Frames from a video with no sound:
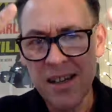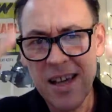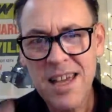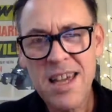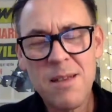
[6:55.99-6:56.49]

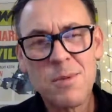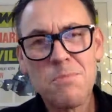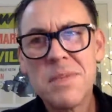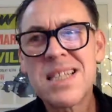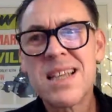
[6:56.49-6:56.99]
It keeps
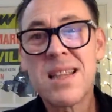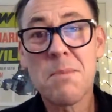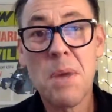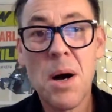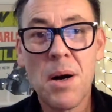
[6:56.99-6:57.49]
missing the
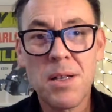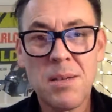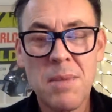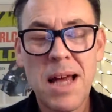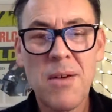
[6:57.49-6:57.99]
mark
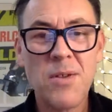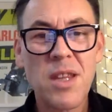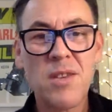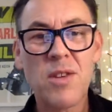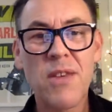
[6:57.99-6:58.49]
somehow, and
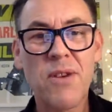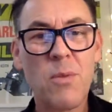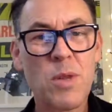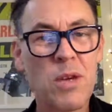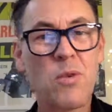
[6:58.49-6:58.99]
then you give
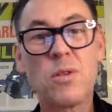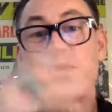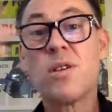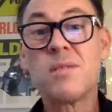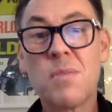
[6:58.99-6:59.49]
up with it, or you
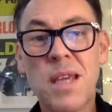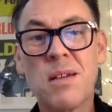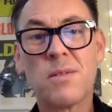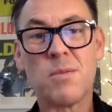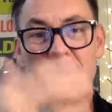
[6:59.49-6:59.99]
try something
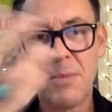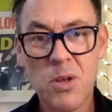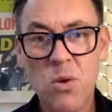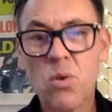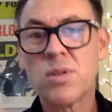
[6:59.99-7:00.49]
else. You blame the
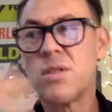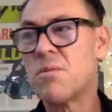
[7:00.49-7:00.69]
course.